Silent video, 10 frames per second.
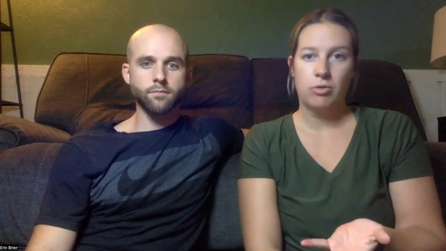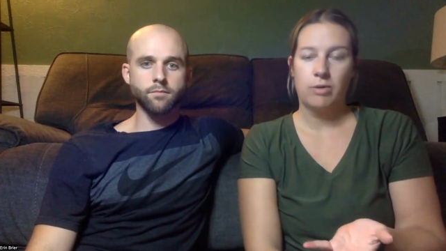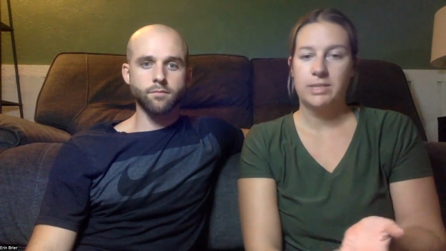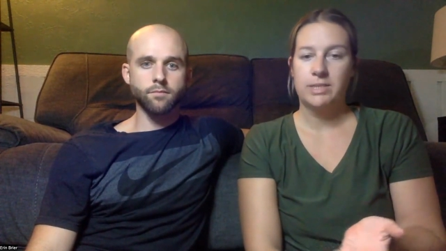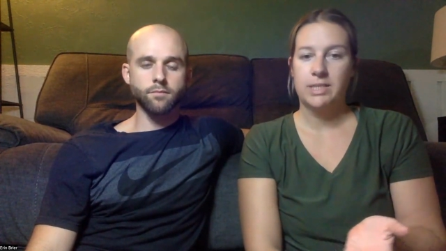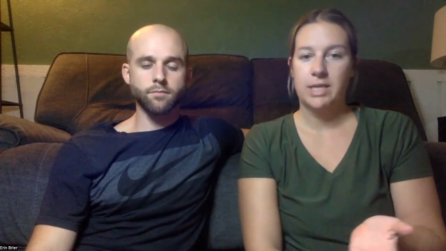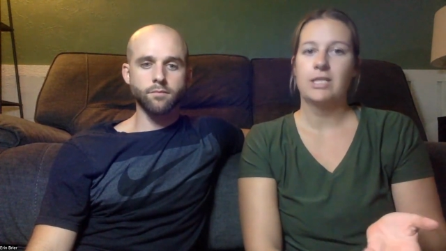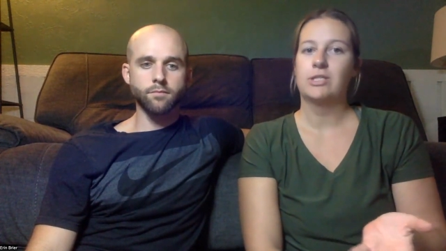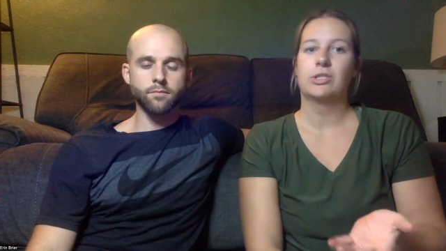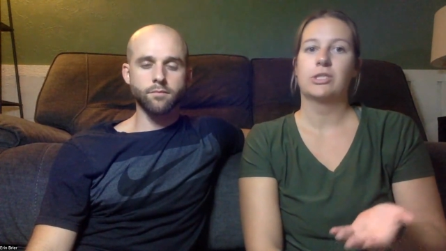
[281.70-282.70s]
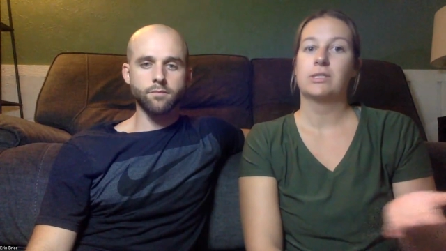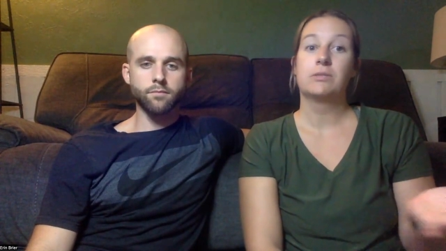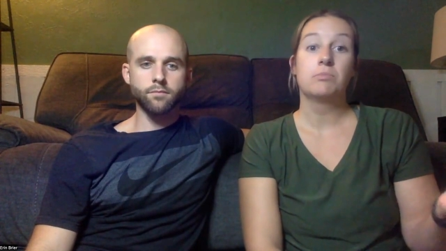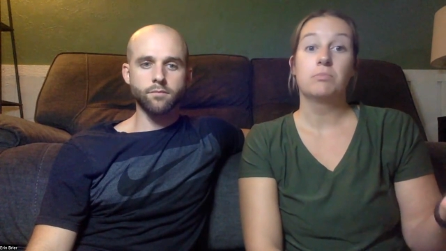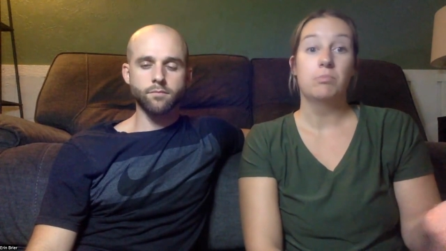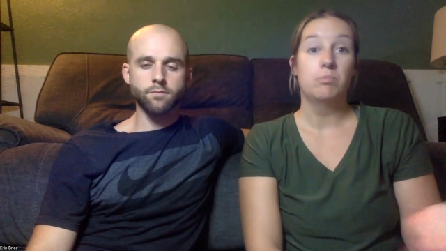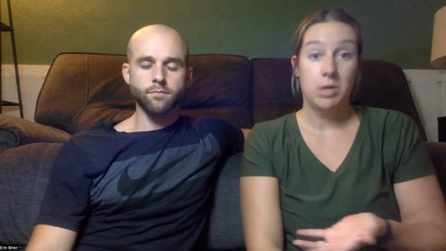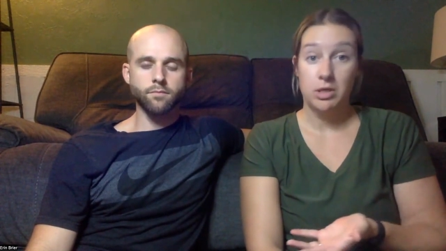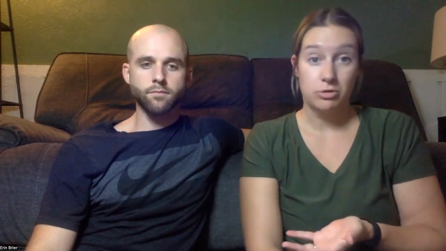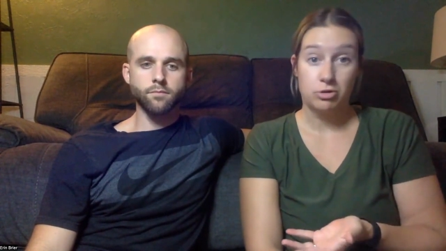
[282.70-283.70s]
Speaker 1: website is just
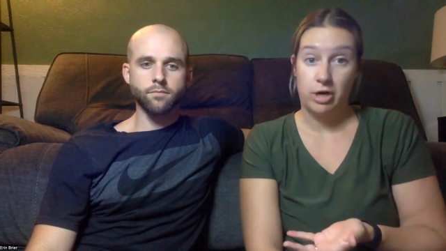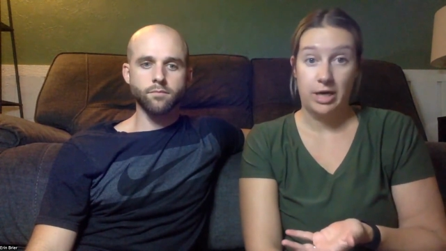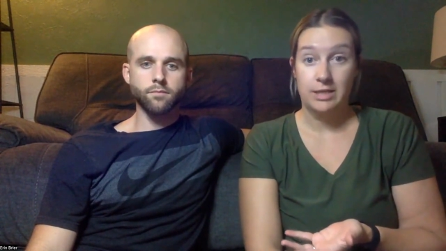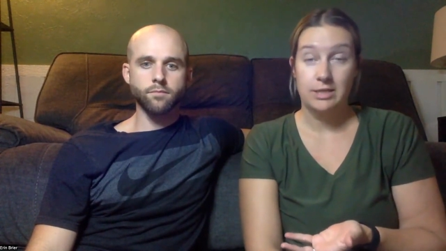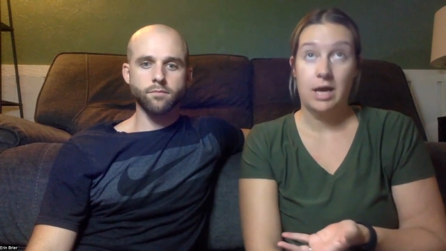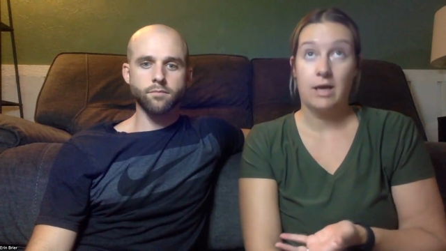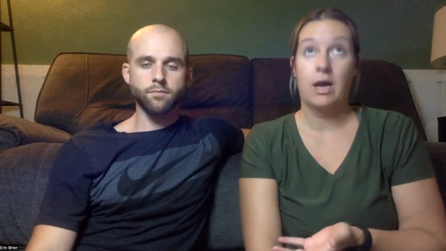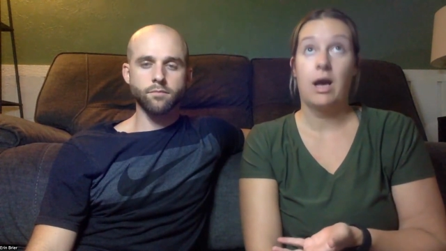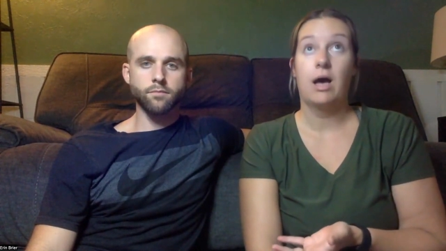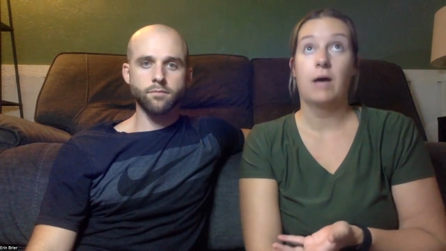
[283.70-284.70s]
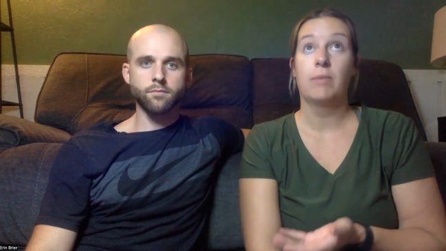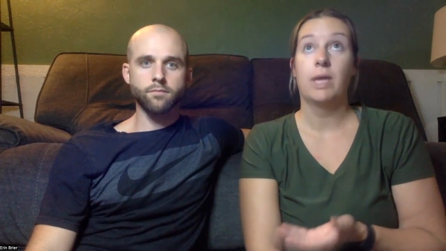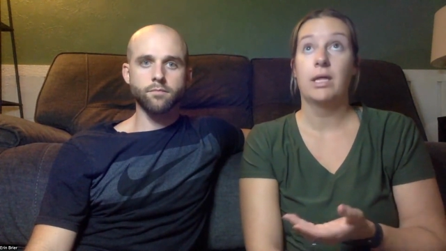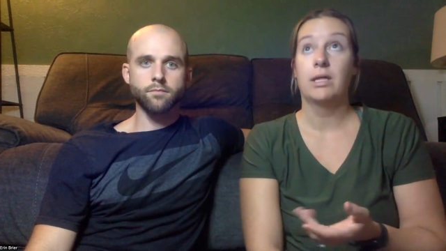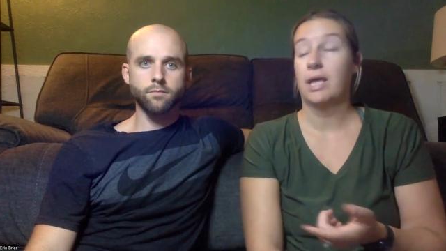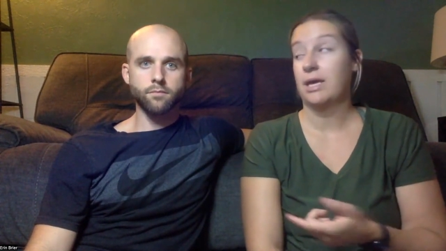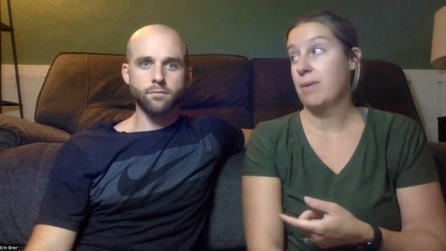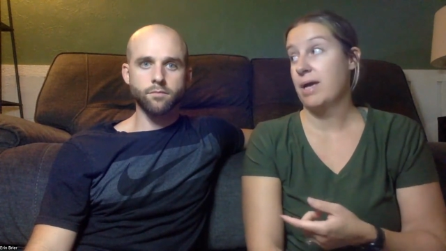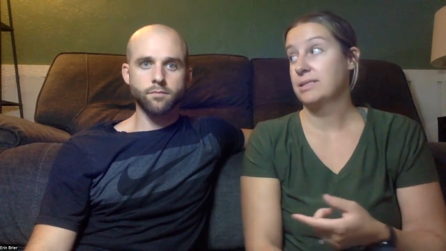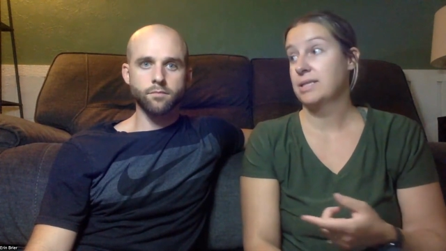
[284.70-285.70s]
mealtrain.com and like
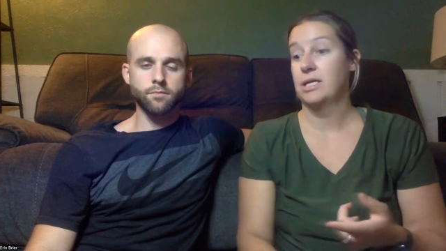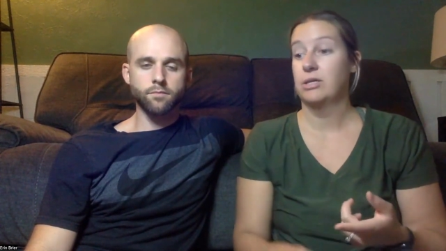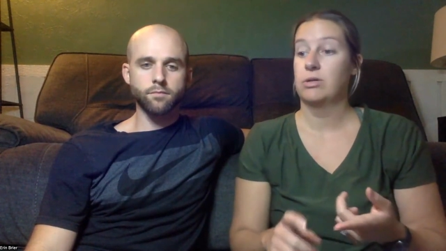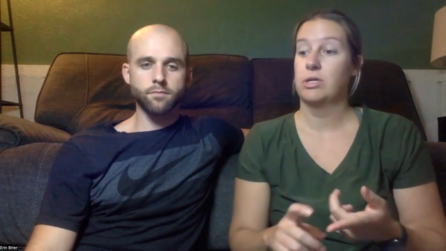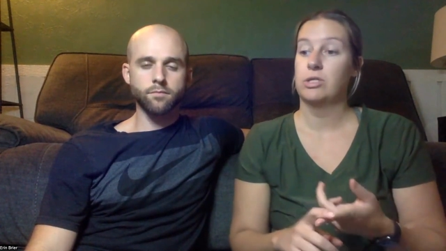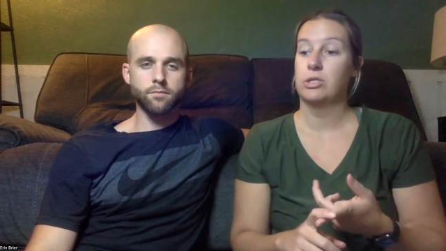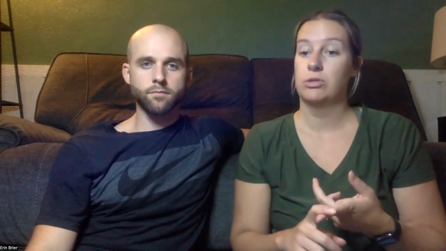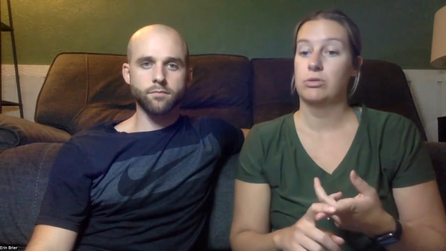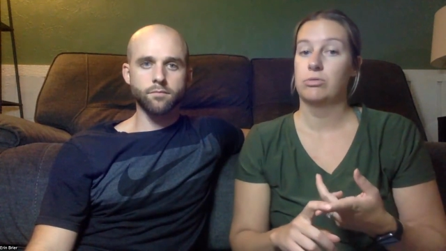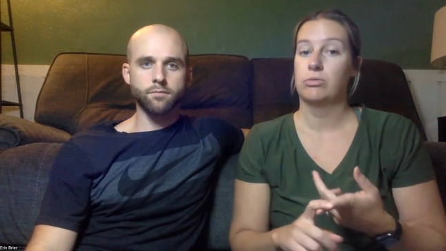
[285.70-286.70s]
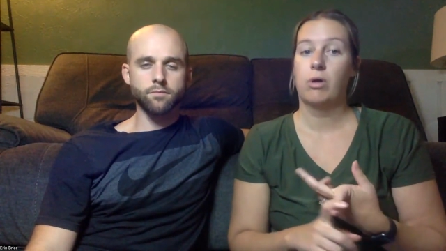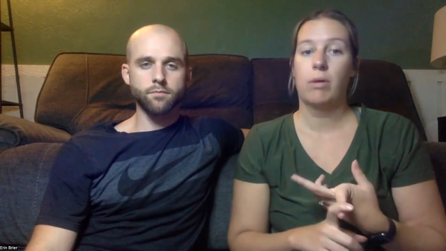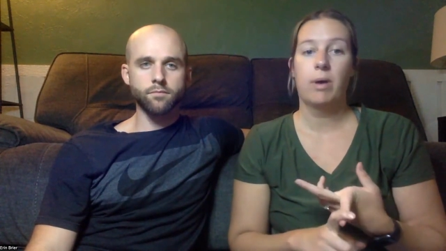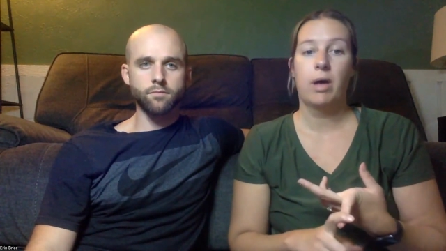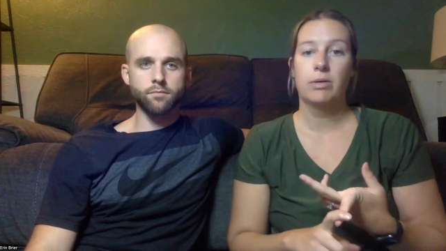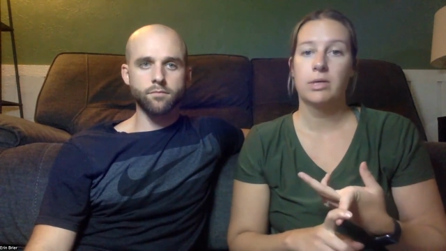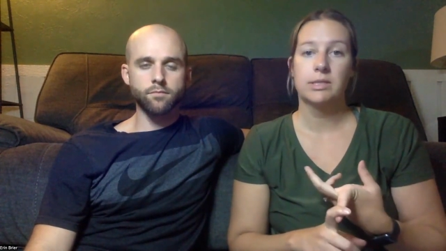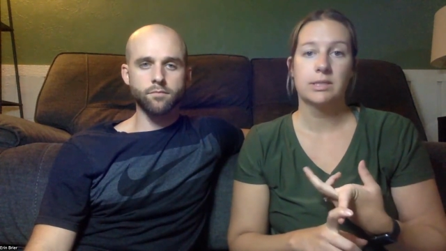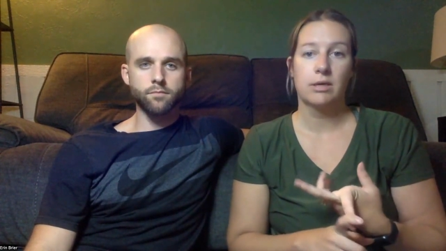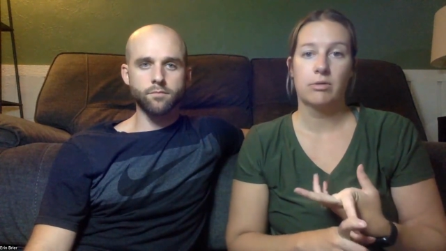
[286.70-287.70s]
Matt said you can do Grubhub you
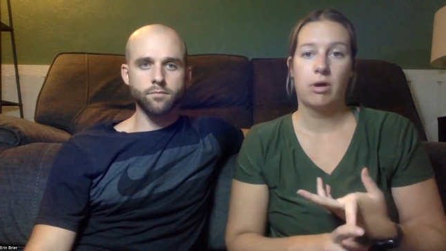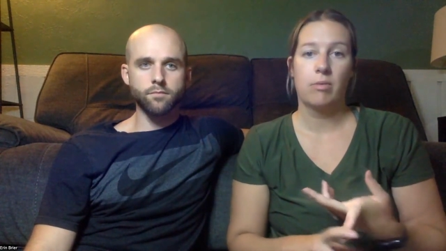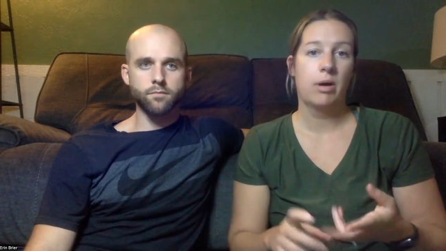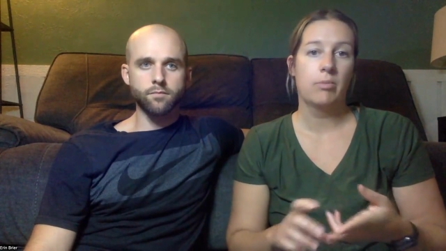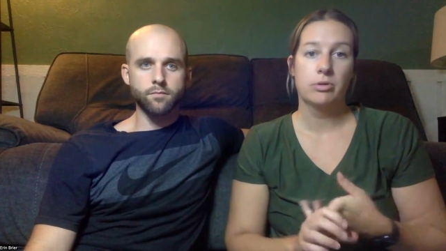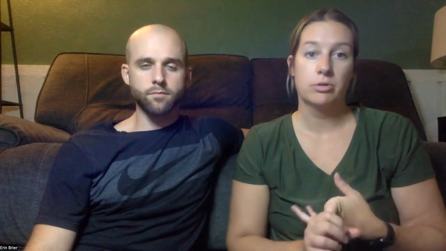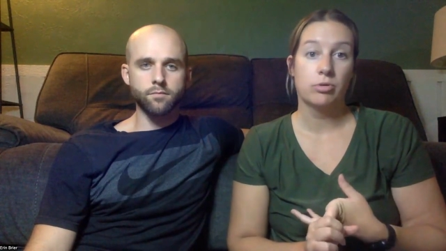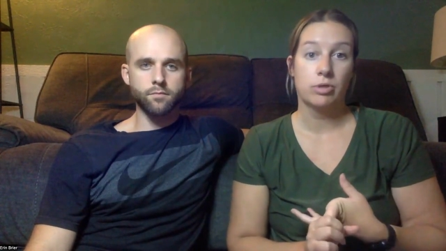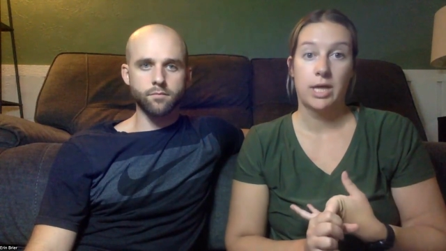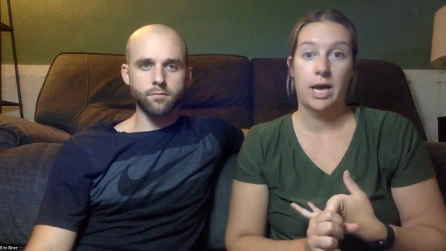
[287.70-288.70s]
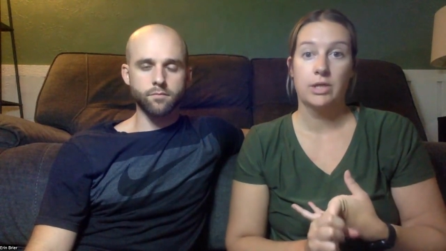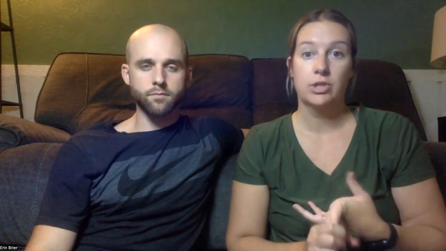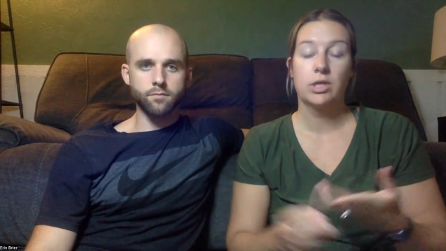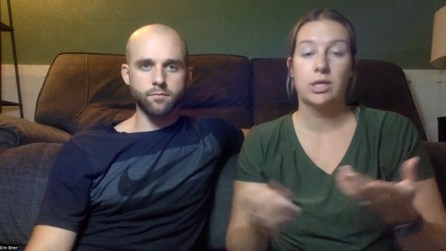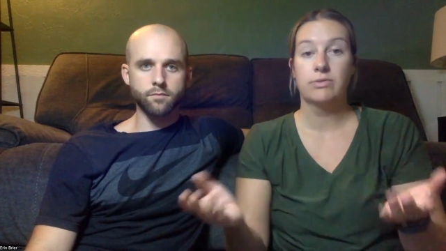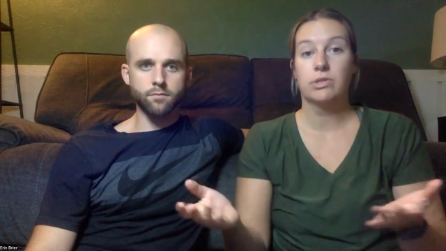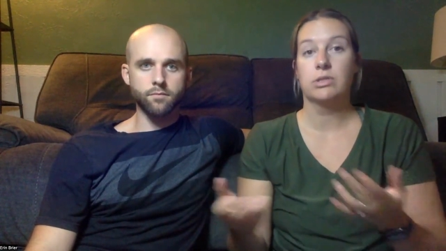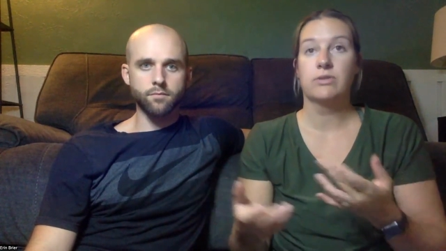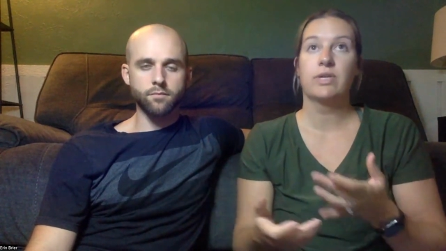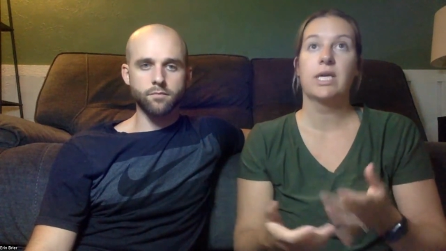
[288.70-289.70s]
can send Grubhub or DoorDash gift
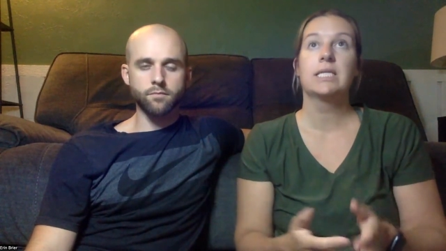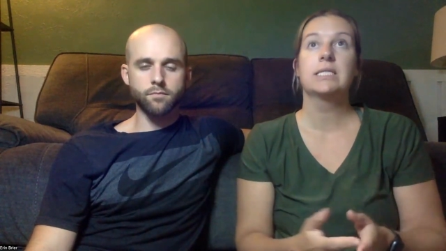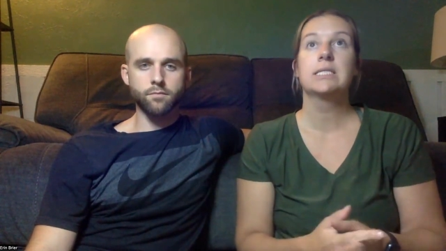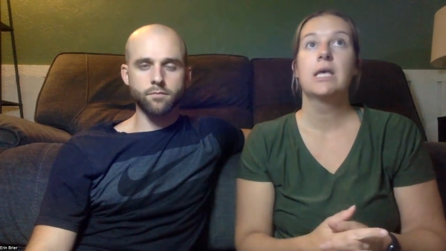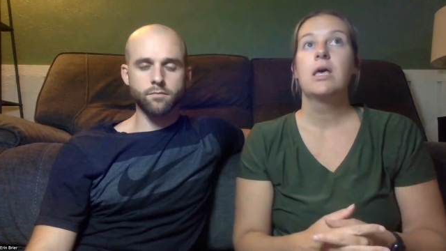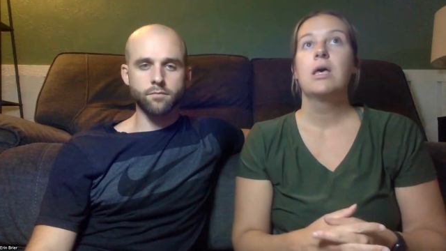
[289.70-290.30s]
certificates